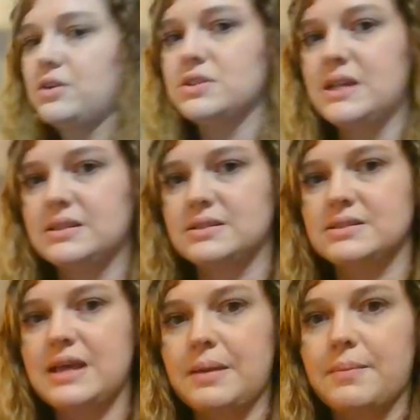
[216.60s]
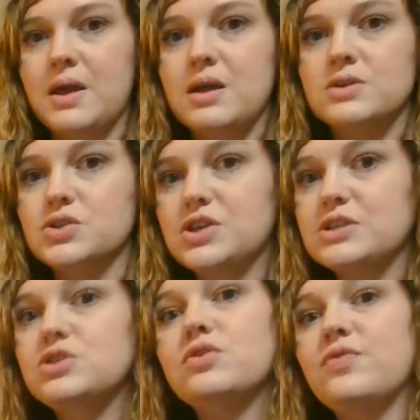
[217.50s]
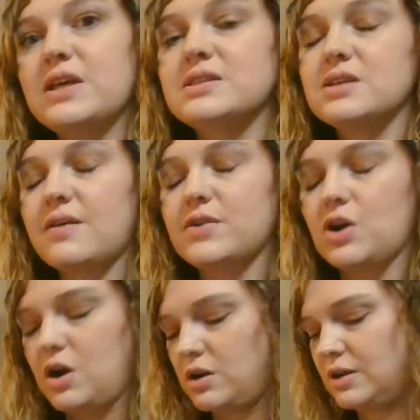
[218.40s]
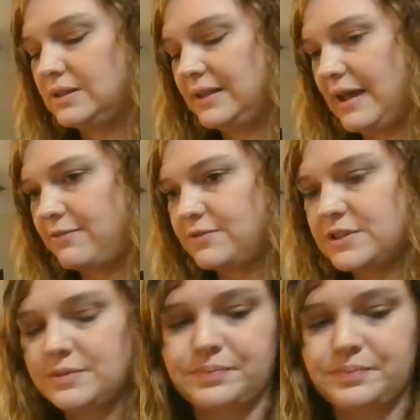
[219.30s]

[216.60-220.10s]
stays the same. So she has 2/5 of a yard left.